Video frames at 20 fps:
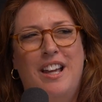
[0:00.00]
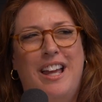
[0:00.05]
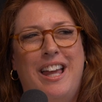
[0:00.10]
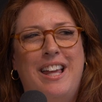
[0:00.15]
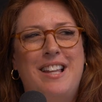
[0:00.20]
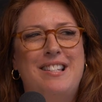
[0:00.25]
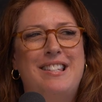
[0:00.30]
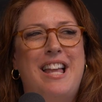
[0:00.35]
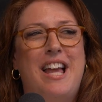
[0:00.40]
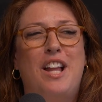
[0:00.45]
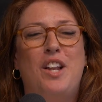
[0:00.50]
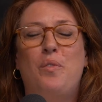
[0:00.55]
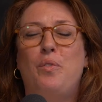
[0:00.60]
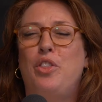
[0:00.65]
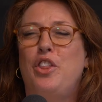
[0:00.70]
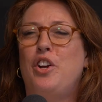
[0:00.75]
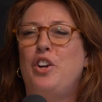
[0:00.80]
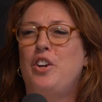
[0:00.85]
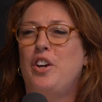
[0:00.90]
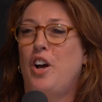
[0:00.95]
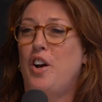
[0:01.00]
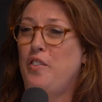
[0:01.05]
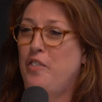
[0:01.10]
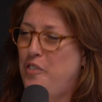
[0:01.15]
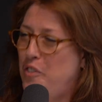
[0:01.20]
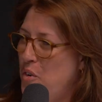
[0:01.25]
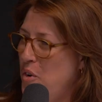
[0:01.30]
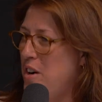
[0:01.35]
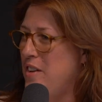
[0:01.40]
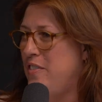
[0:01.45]
Is that there are
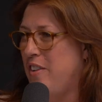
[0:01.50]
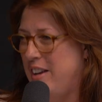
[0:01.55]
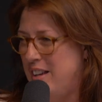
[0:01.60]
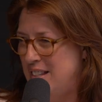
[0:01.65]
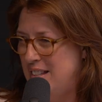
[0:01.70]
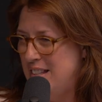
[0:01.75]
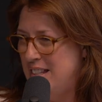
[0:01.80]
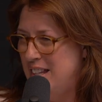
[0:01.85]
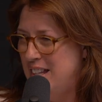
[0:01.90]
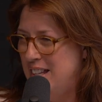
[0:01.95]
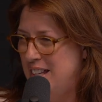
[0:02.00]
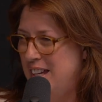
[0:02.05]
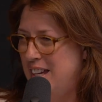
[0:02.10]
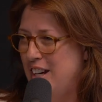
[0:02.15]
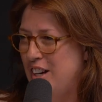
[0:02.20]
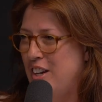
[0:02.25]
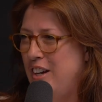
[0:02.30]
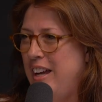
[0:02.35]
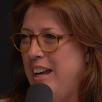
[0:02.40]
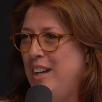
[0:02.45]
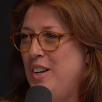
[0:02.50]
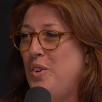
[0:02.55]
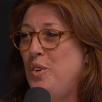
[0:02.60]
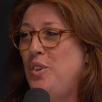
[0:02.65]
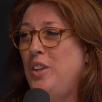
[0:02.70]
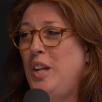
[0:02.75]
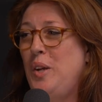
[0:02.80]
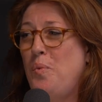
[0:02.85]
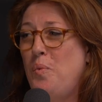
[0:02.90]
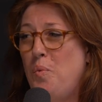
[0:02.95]
4 of us in here and
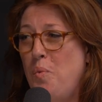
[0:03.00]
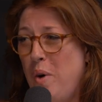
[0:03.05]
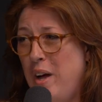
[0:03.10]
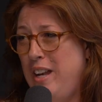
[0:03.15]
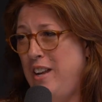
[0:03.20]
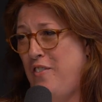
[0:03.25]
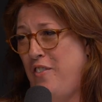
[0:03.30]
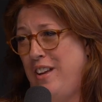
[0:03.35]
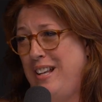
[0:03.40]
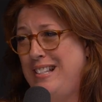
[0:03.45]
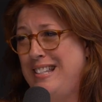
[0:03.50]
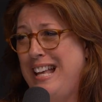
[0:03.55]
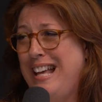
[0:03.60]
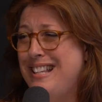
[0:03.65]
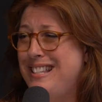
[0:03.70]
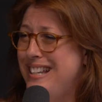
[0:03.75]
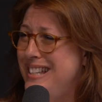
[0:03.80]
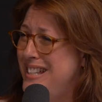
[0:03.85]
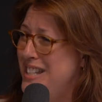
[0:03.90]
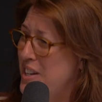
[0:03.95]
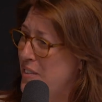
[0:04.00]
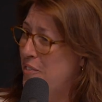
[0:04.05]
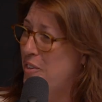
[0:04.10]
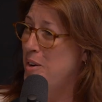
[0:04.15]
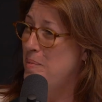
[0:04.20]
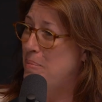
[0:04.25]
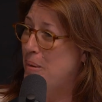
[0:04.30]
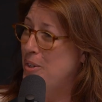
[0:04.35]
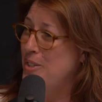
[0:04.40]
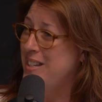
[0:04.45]
only one of us has a
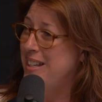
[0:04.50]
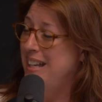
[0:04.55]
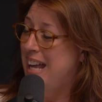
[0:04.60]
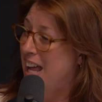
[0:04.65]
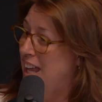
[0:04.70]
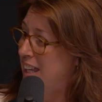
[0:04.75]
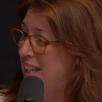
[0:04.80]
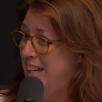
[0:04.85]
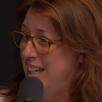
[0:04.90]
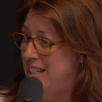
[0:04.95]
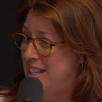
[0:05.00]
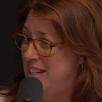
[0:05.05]
different personality